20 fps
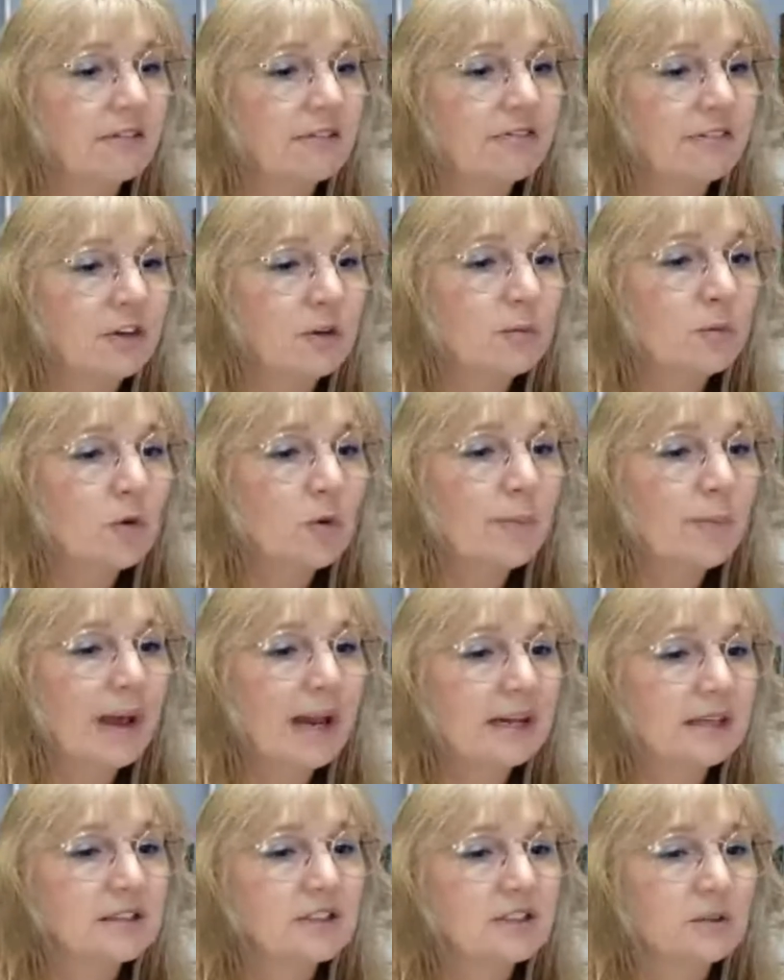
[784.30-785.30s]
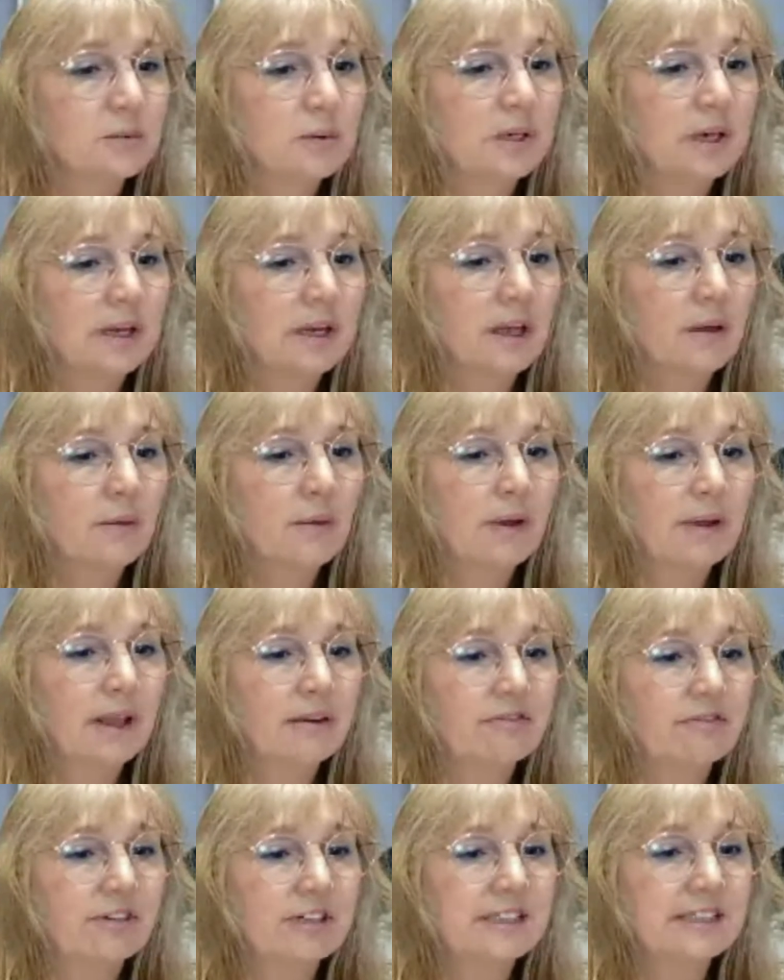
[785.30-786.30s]
I feel more balanced when I go out
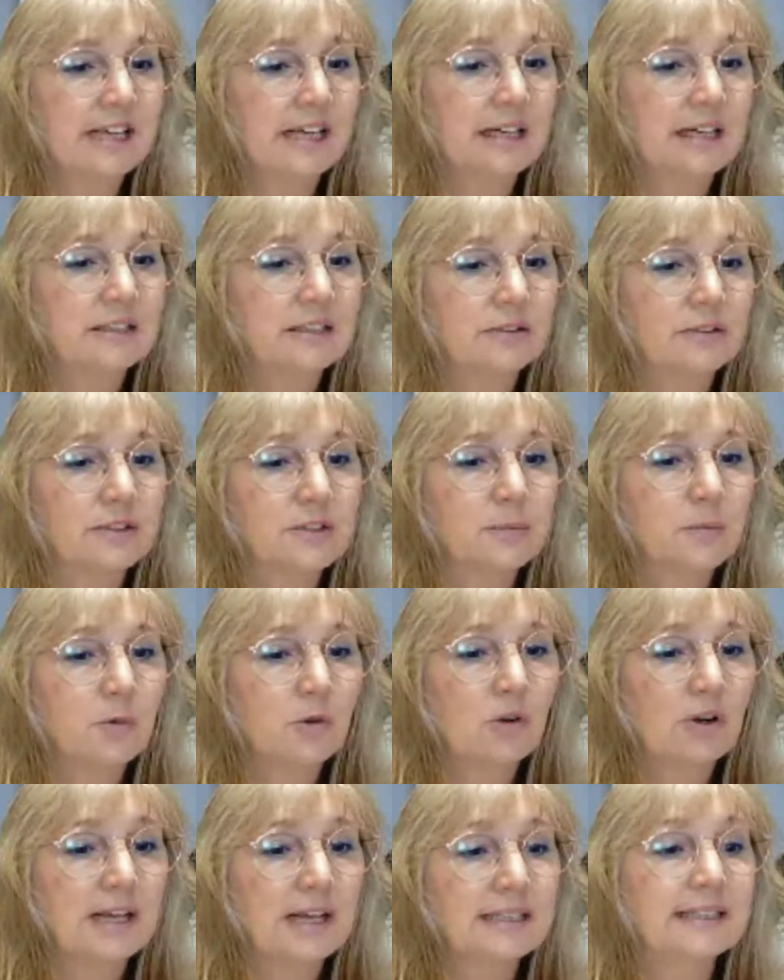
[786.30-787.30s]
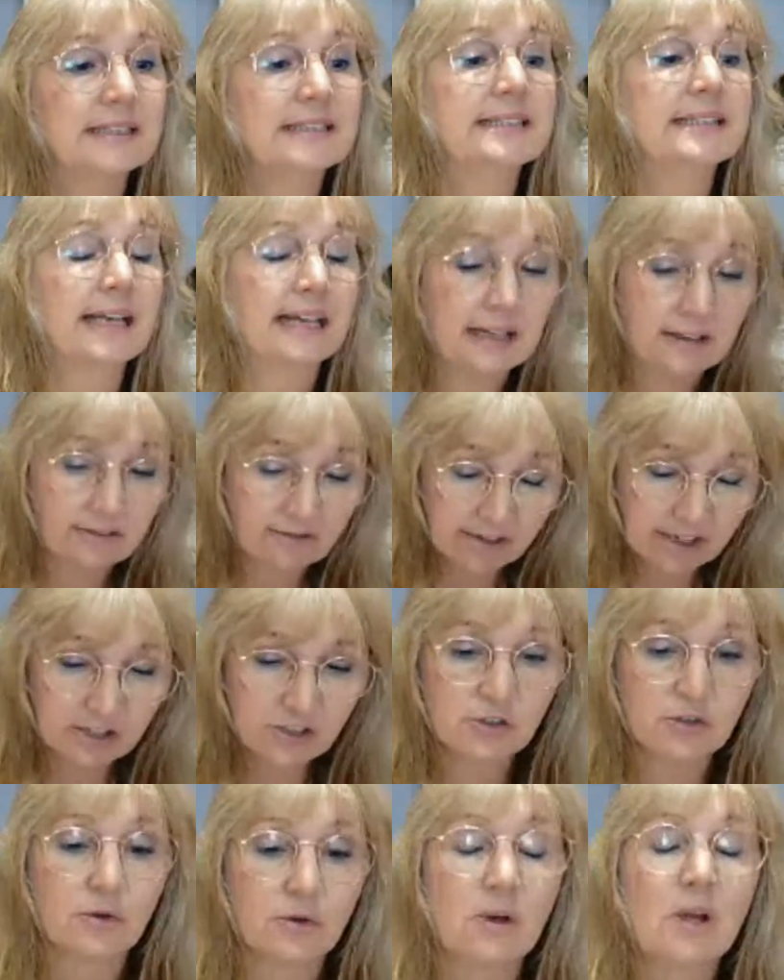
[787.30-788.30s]
every day, so it's more or less a daily
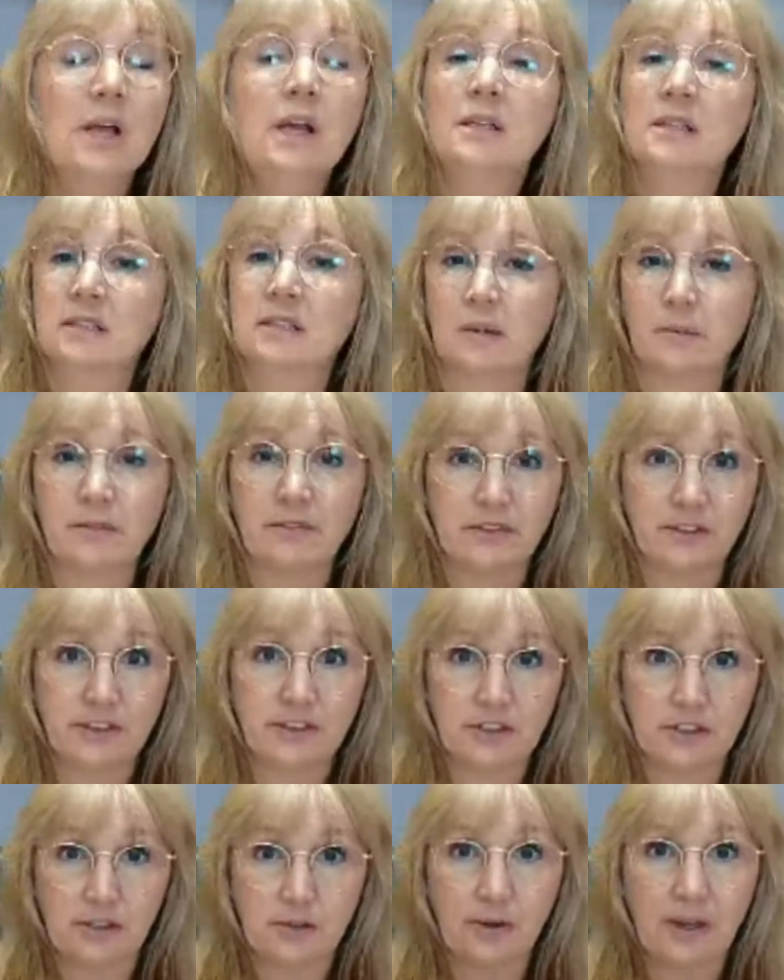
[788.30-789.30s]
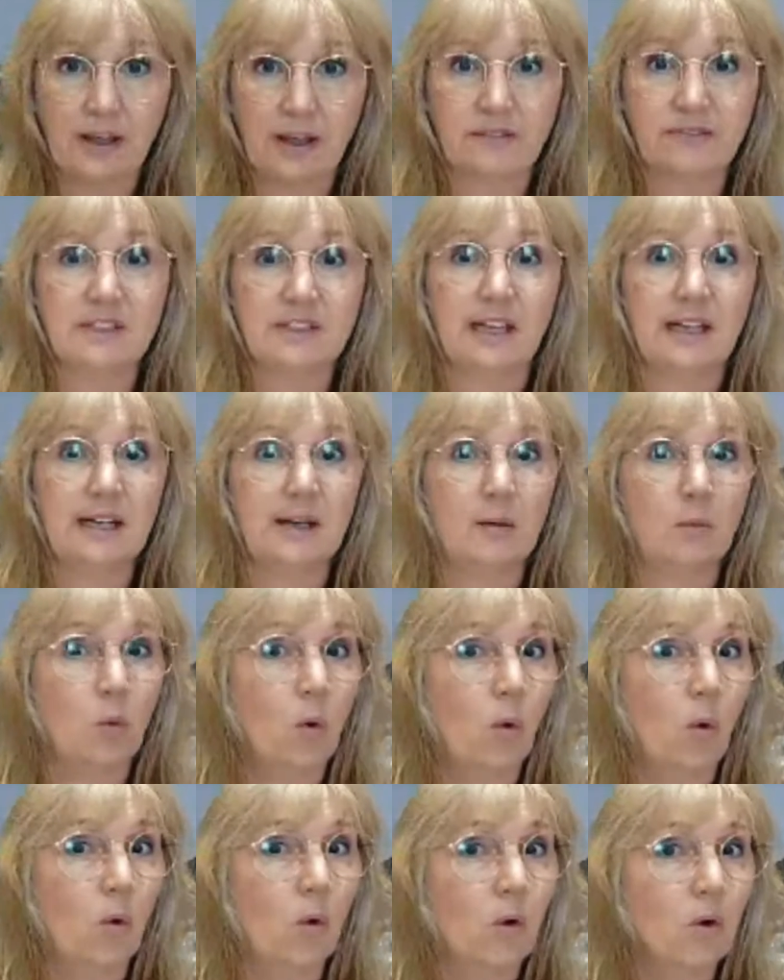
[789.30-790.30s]
ritual. Some of us do have daily
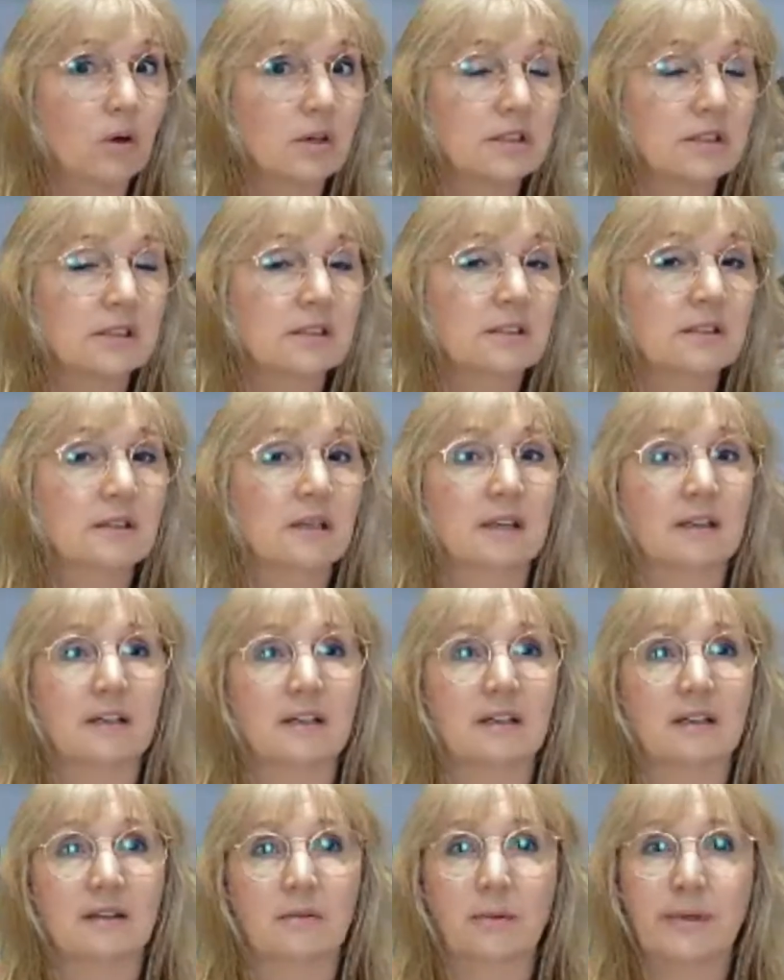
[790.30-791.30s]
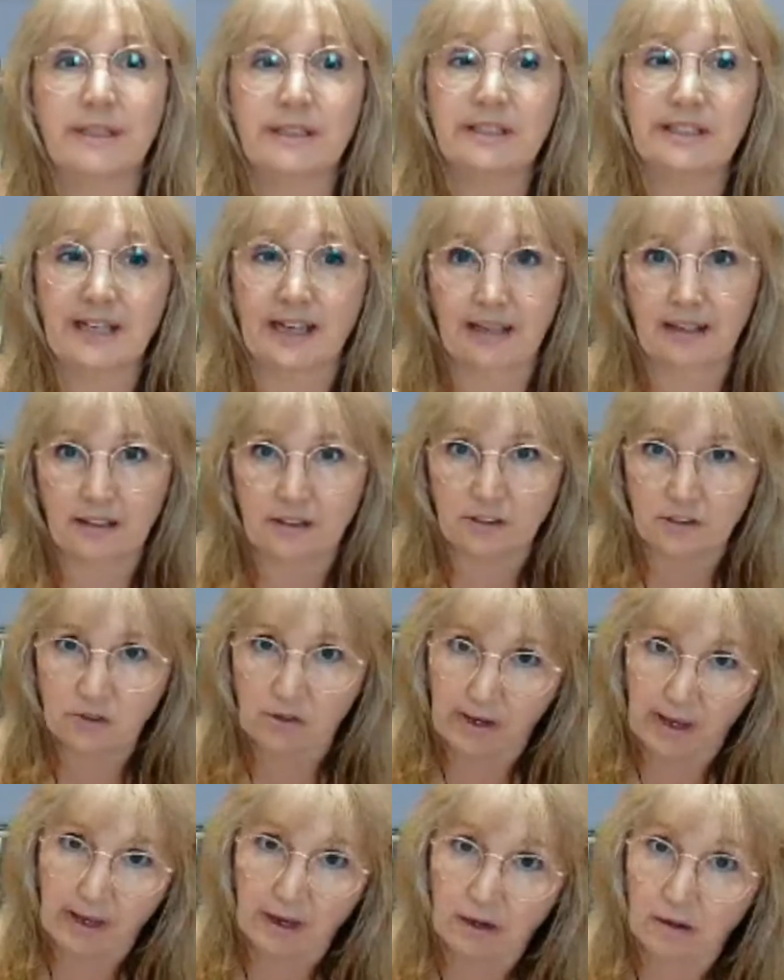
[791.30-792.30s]
walks. We take the
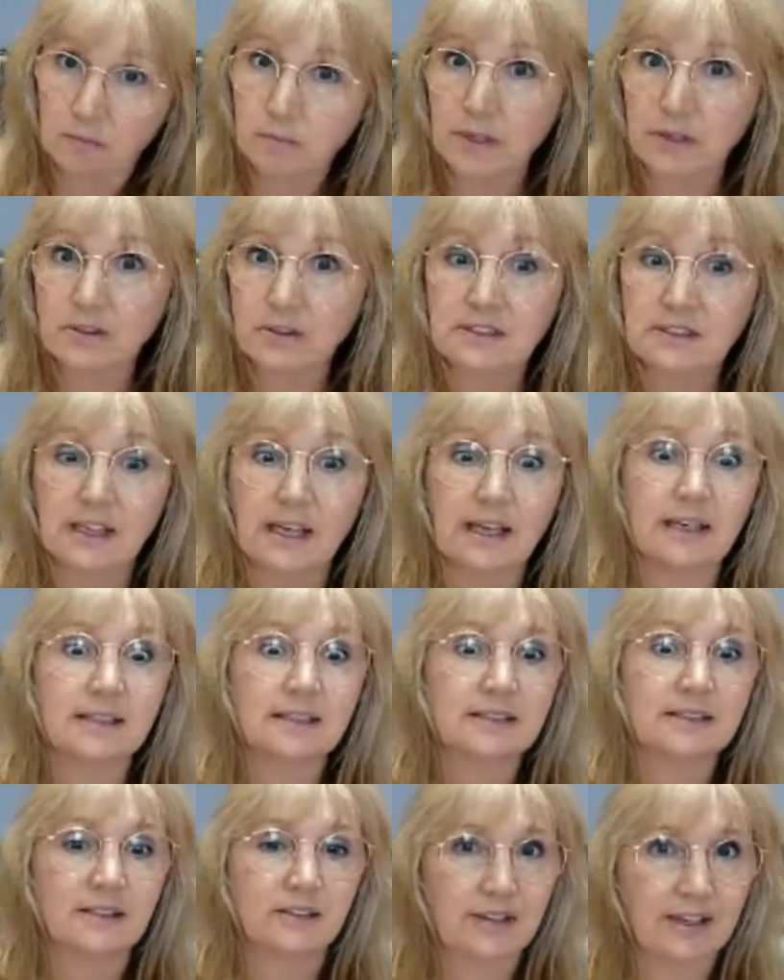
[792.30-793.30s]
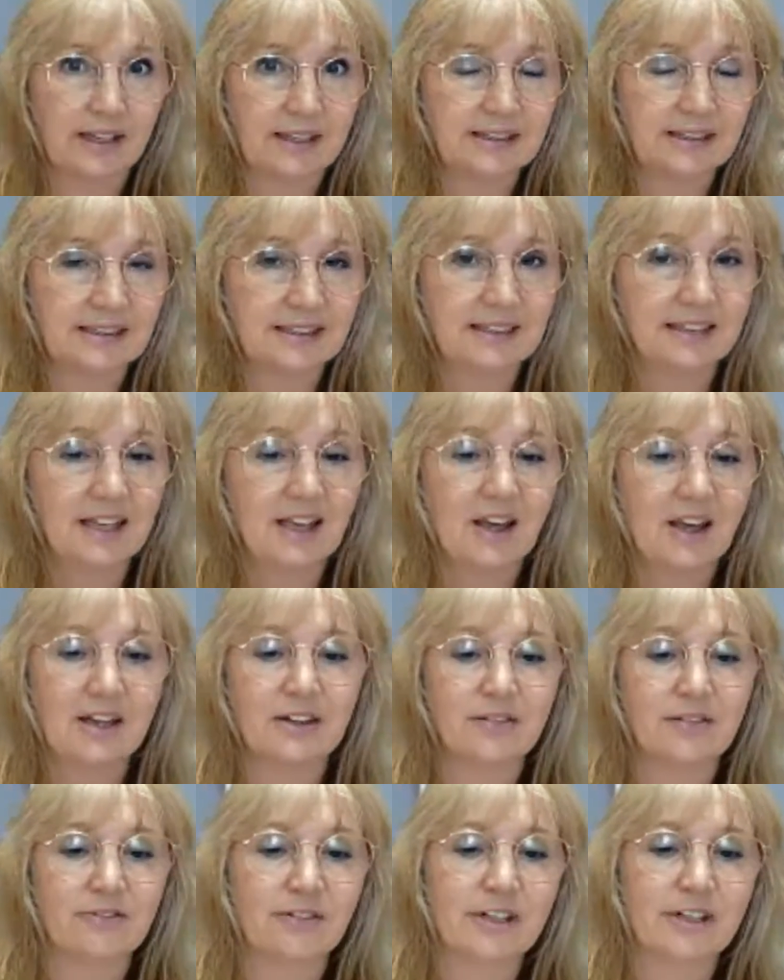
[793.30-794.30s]
dog out most days, so that's a
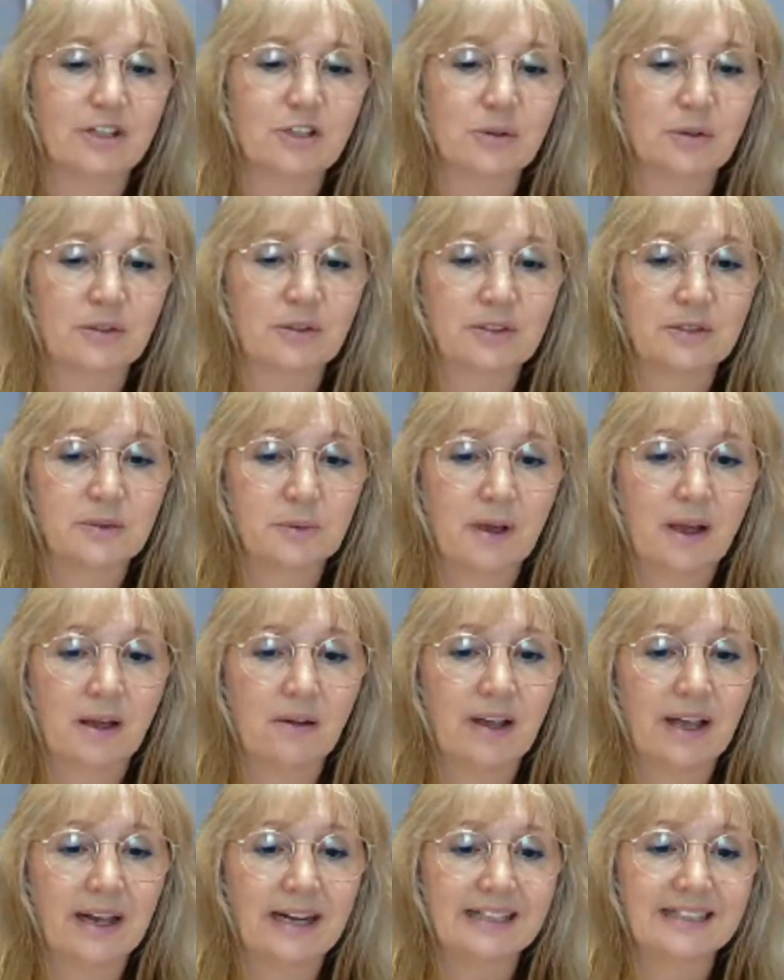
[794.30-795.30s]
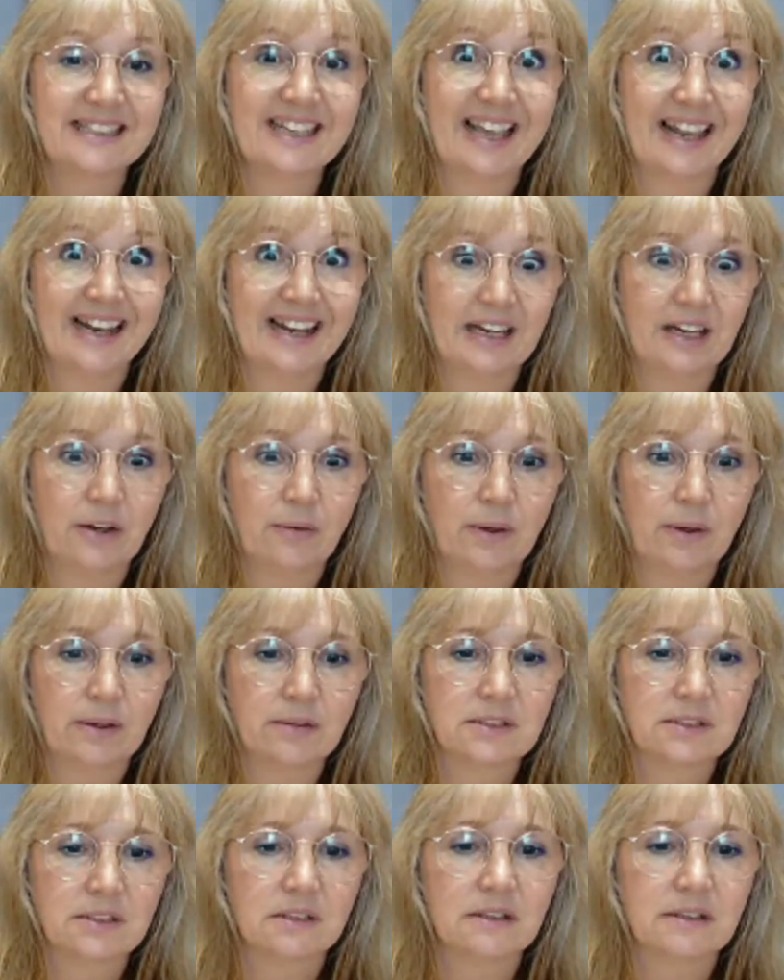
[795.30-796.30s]
kind of ritual as well, and it's getting you
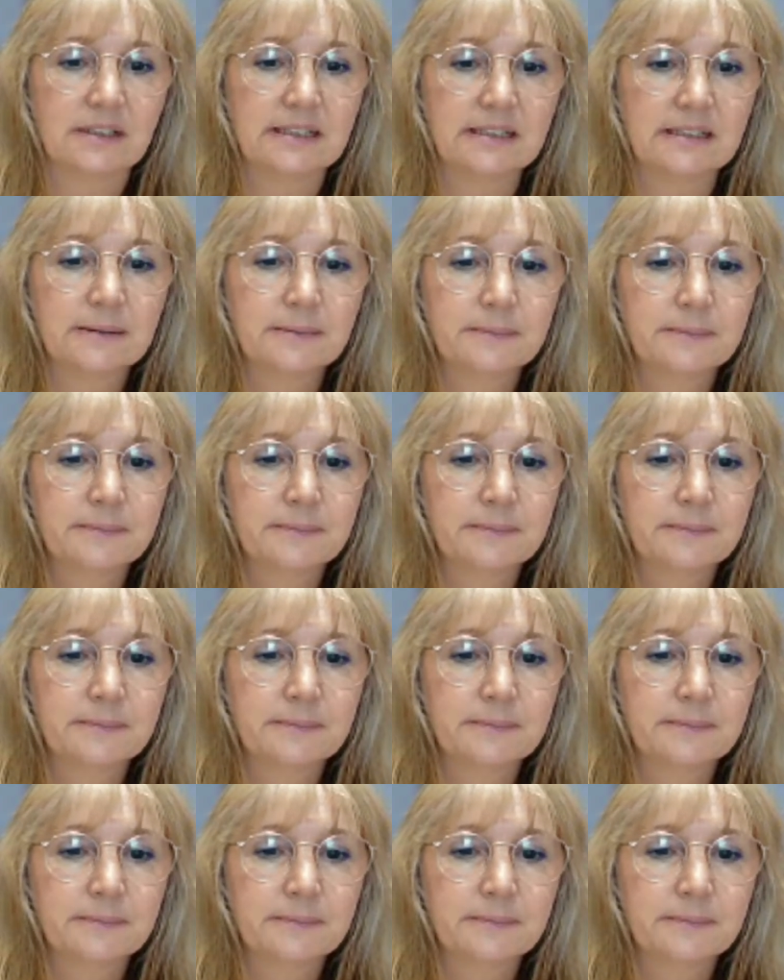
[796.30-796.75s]
outside.